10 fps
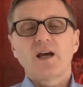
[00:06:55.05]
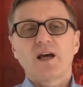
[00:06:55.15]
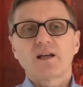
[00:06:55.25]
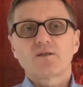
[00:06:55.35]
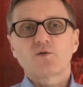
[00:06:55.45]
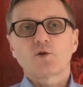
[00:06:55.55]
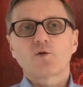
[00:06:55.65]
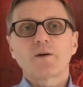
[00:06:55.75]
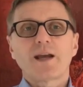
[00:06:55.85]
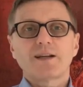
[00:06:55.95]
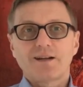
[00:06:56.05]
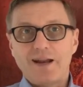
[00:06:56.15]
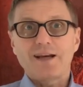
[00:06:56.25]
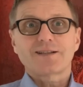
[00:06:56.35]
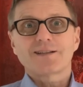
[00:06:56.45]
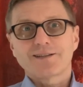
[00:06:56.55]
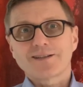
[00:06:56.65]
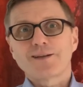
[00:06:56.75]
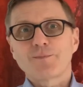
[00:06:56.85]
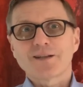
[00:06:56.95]
and to create less
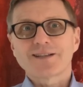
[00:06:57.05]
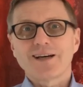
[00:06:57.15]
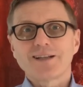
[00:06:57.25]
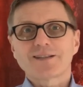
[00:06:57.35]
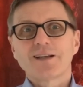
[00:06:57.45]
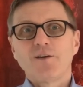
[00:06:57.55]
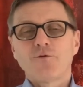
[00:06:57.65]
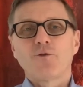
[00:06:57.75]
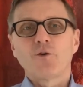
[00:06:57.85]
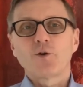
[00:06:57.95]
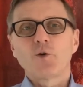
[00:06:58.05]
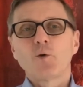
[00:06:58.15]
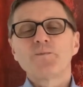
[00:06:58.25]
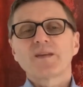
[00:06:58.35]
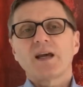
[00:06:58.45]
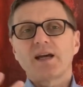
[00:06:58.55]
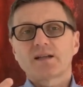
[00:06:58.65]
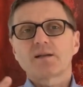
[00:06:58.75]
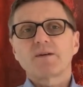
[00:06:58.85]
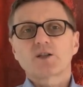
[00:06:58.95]
sleepless nights for you
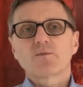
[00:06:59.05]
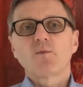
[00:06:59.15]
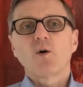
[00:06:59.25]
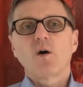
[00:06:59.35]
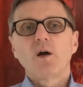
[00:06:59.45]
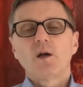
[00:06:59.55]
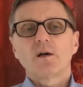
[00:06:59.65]
and a much more